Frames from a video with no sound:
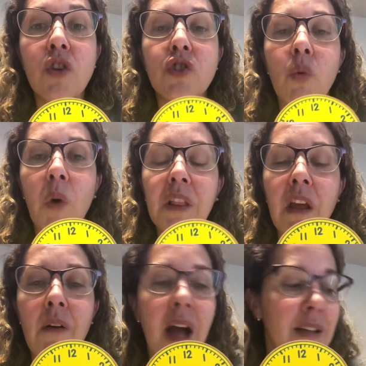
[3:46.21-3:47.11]
So what
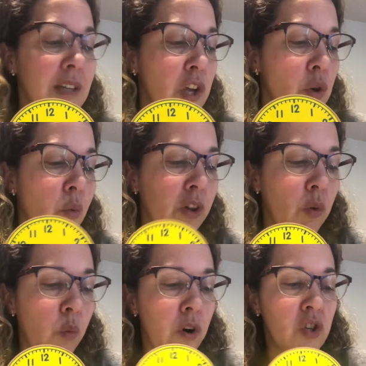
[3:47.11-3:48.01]
they're asking you on the
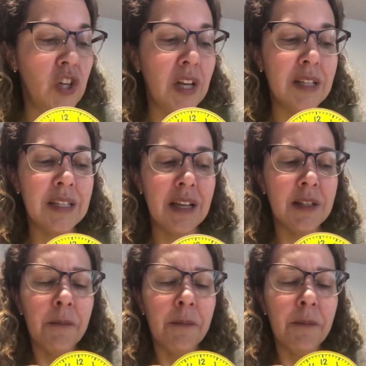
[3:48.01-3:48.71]
worksheet, it says,